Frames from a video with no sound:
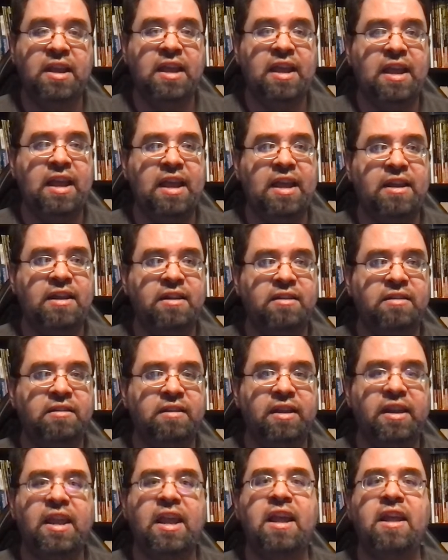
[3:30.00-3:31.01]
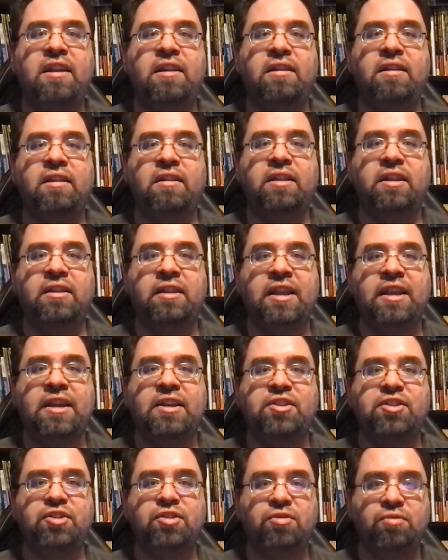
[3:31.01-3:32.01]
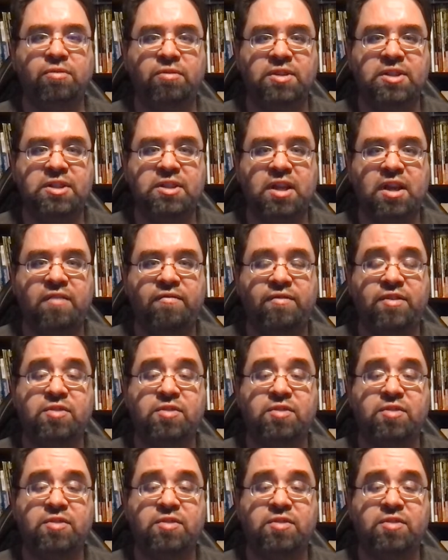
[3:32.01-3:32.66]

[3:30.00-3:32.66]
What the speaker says: And again, the link to Cool Stuff,